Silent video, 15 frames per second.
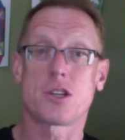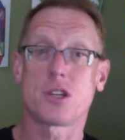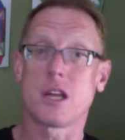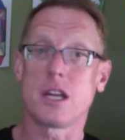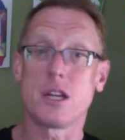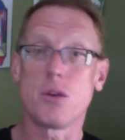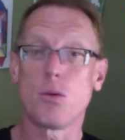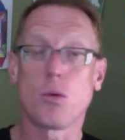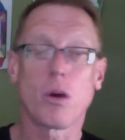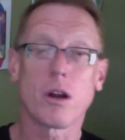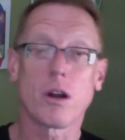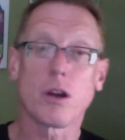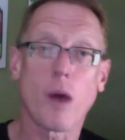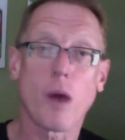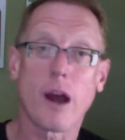that you weren't
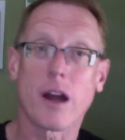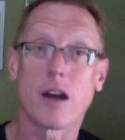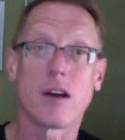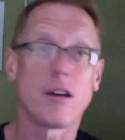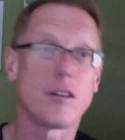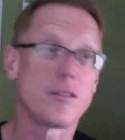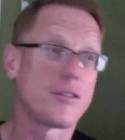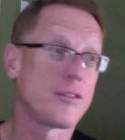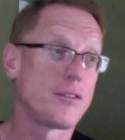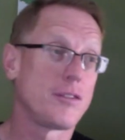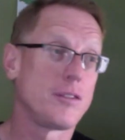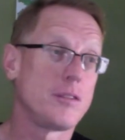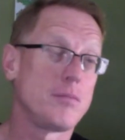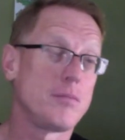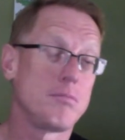aware of
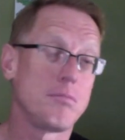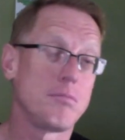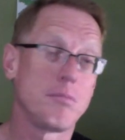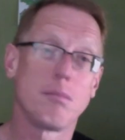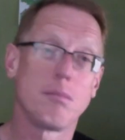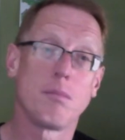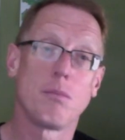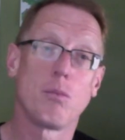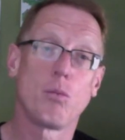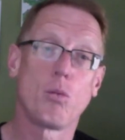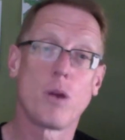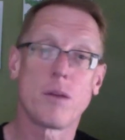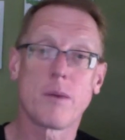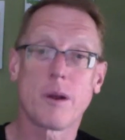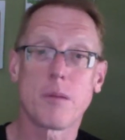
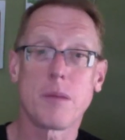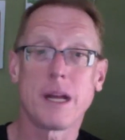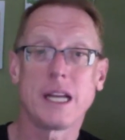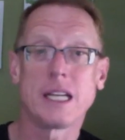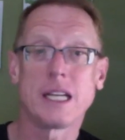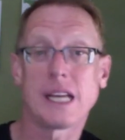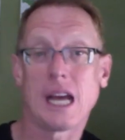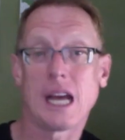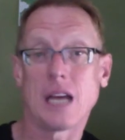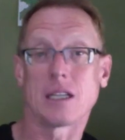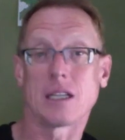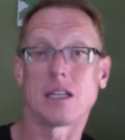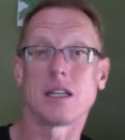when we were meeting together.